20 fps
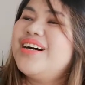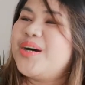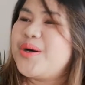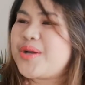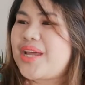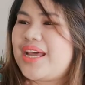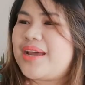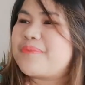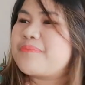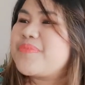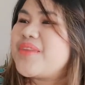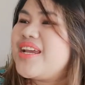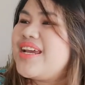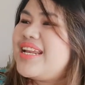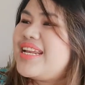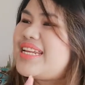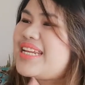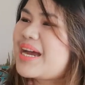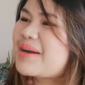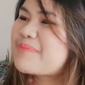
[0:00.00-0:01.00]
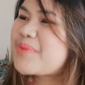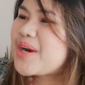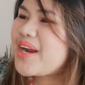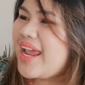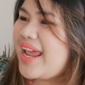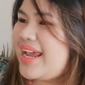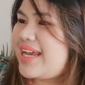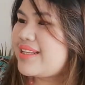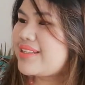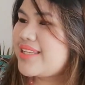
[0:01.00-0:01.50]
Okay, number
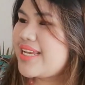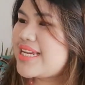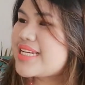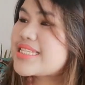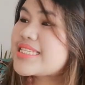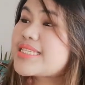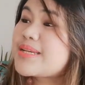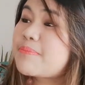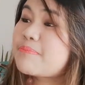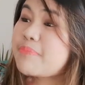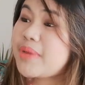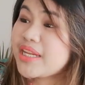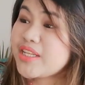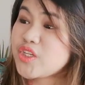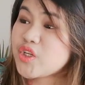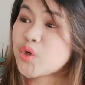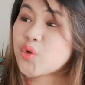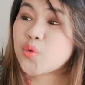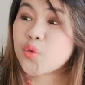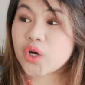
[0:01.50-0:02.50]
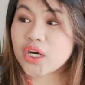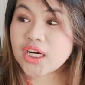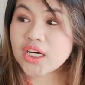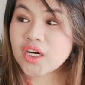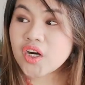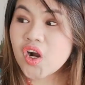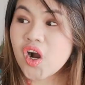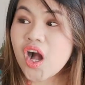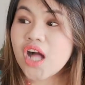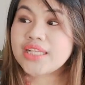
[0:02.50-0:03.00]
8 is submit your
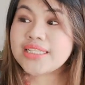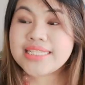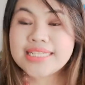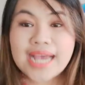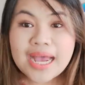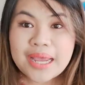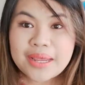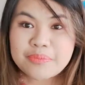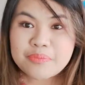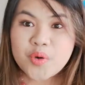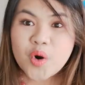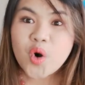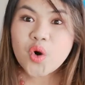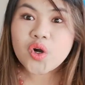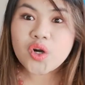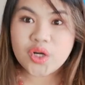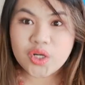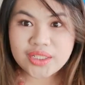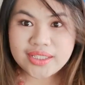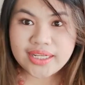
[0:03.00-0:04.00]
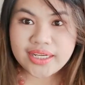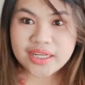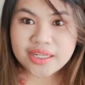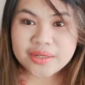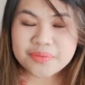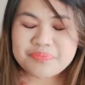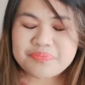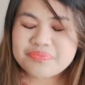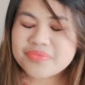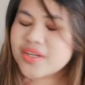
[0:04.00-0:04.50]
work on time or
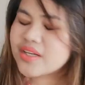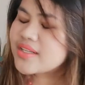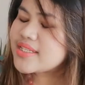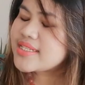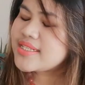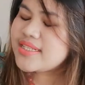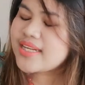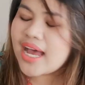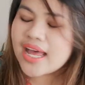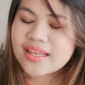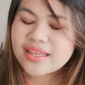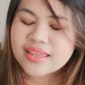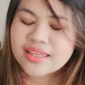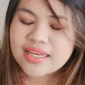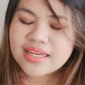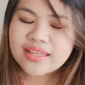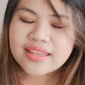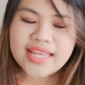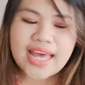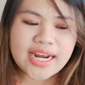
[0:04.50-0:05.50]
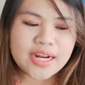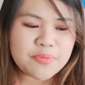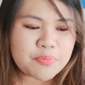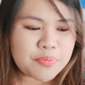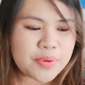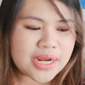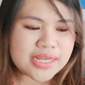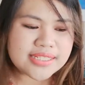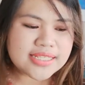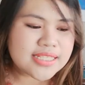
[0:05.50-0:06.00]
earlier. There's nothing that
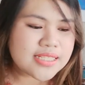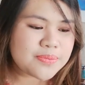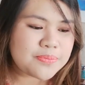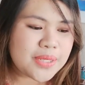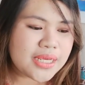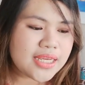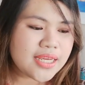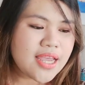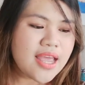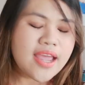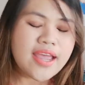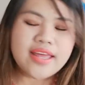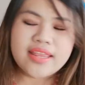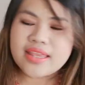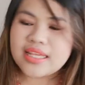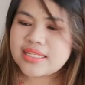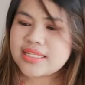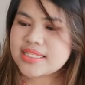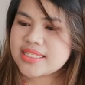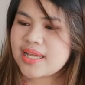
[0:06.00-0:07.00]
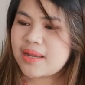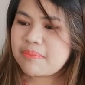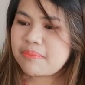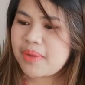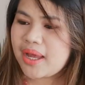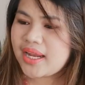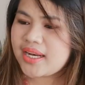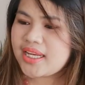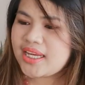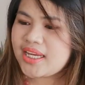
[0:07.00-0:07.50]
impresses me than
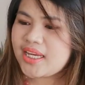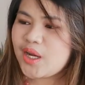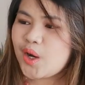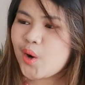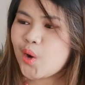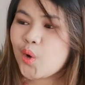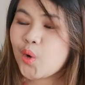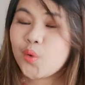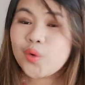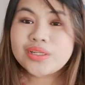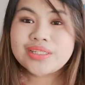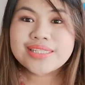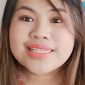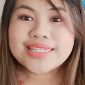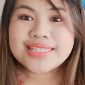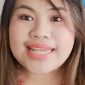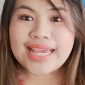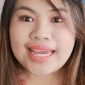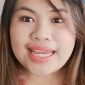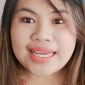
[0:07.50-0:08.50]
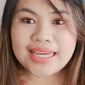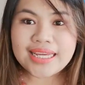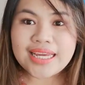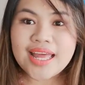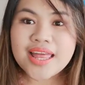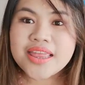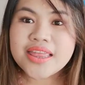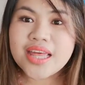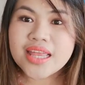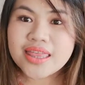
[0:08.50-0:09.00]
somebody who will
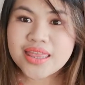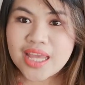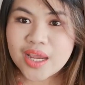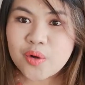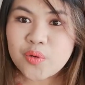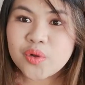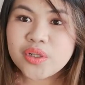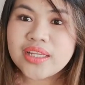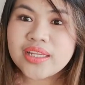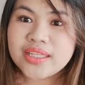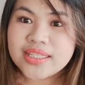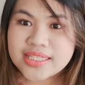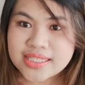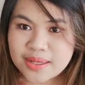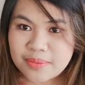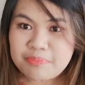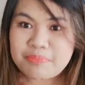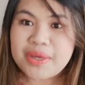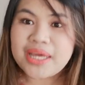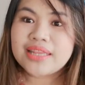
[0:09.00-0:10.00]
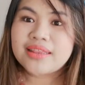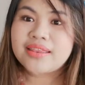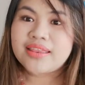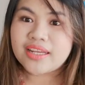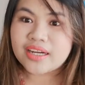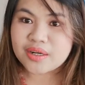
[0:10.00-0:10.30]
say that they will submit